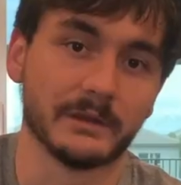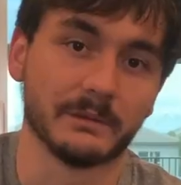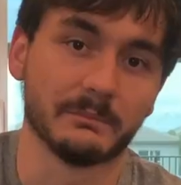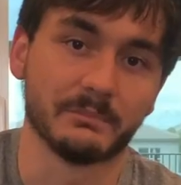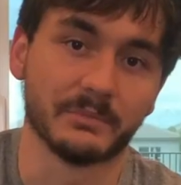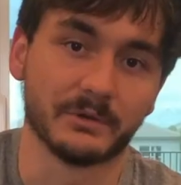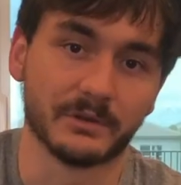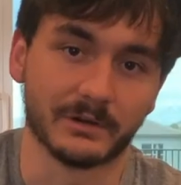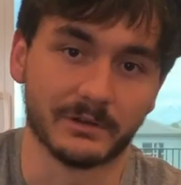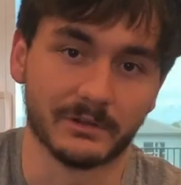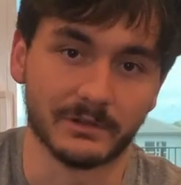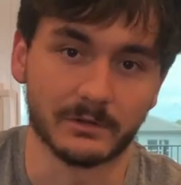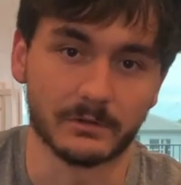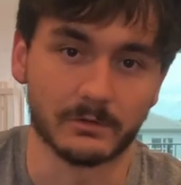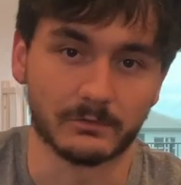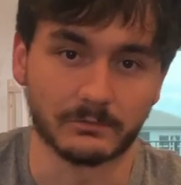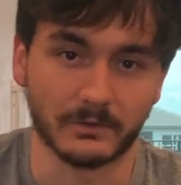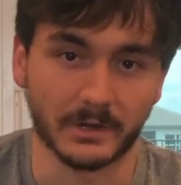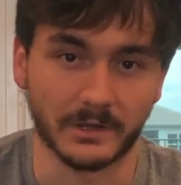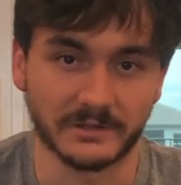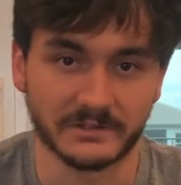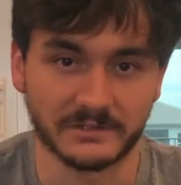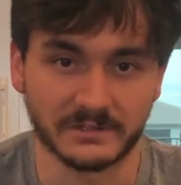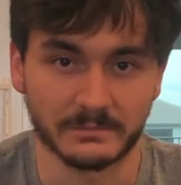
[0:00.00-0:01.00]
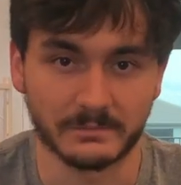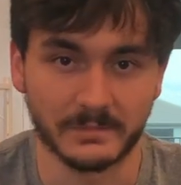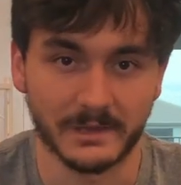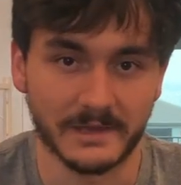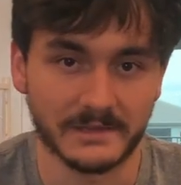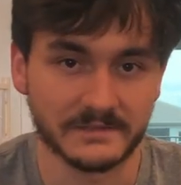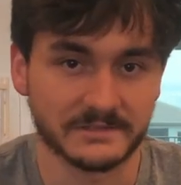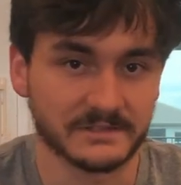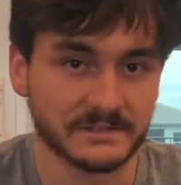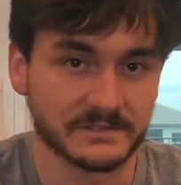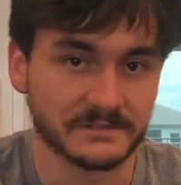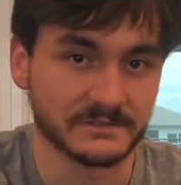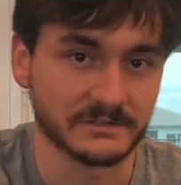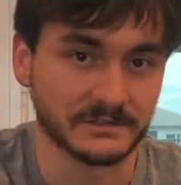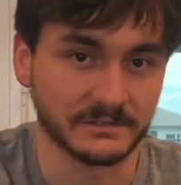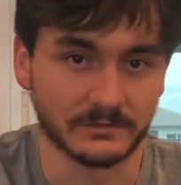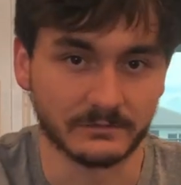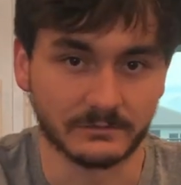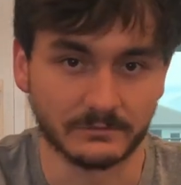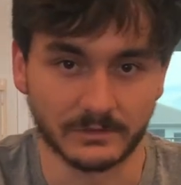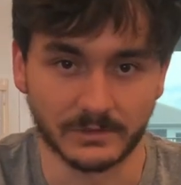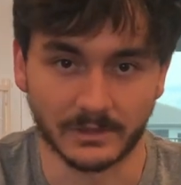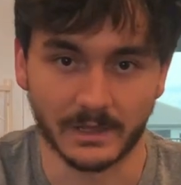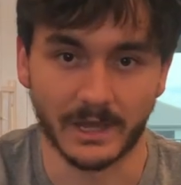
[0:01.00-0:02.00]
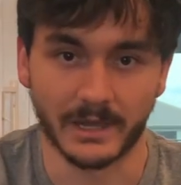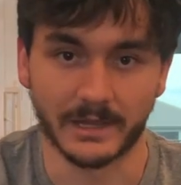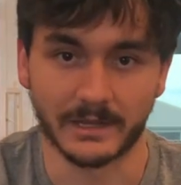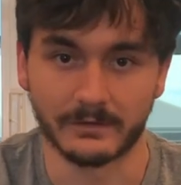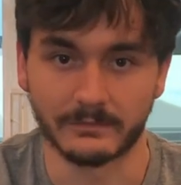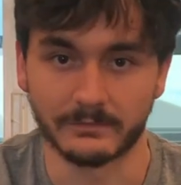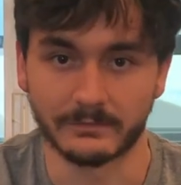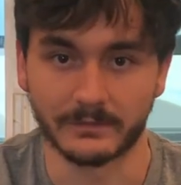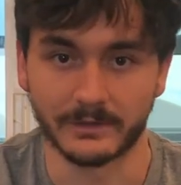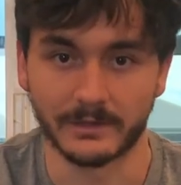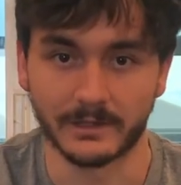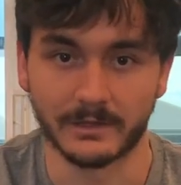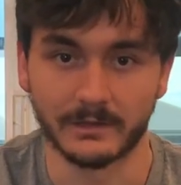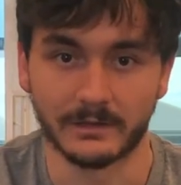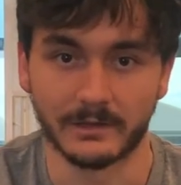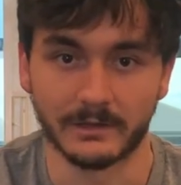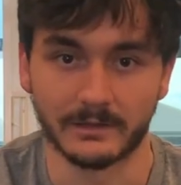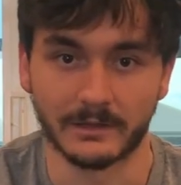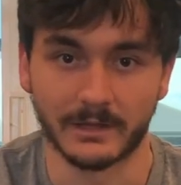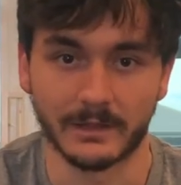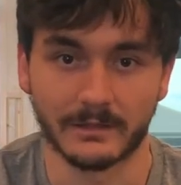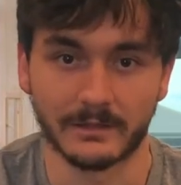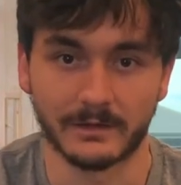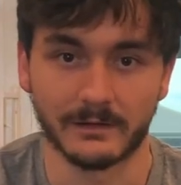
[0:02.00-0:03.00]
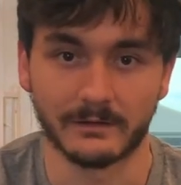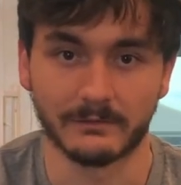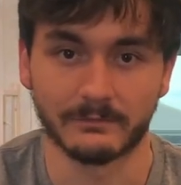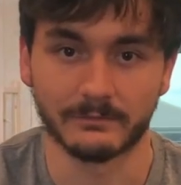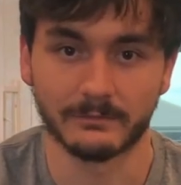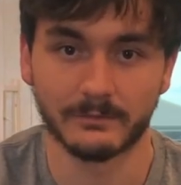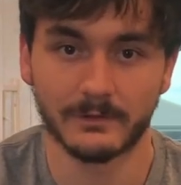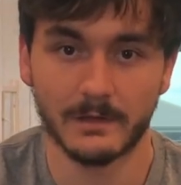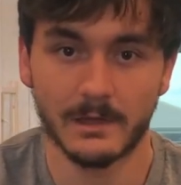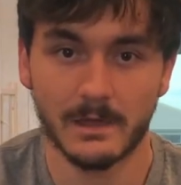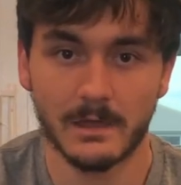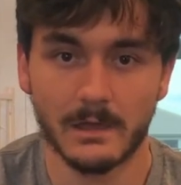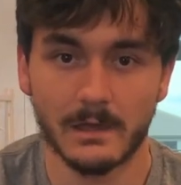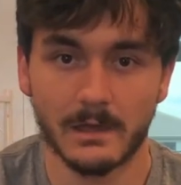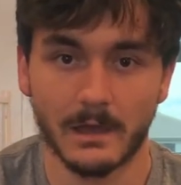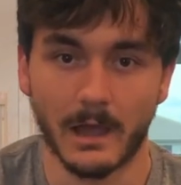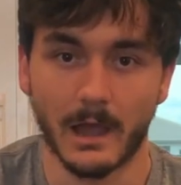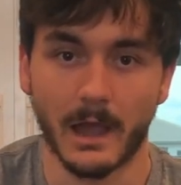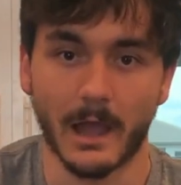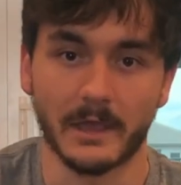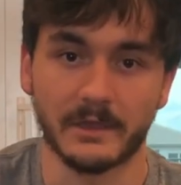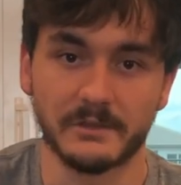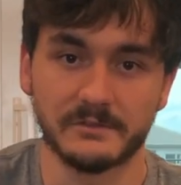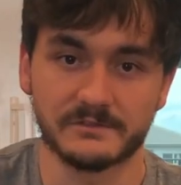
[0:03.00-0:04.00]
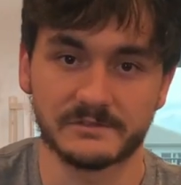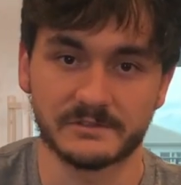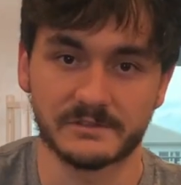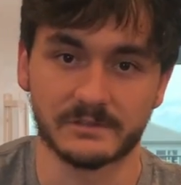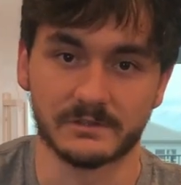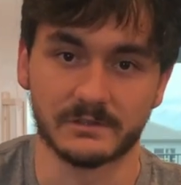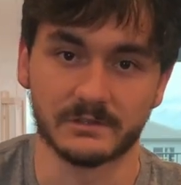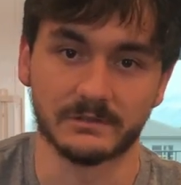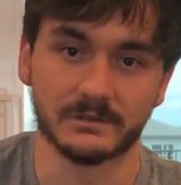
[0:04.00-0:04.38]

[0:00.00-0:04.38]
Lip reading: and put a little right to the basket to rely on a fade. And now that I used to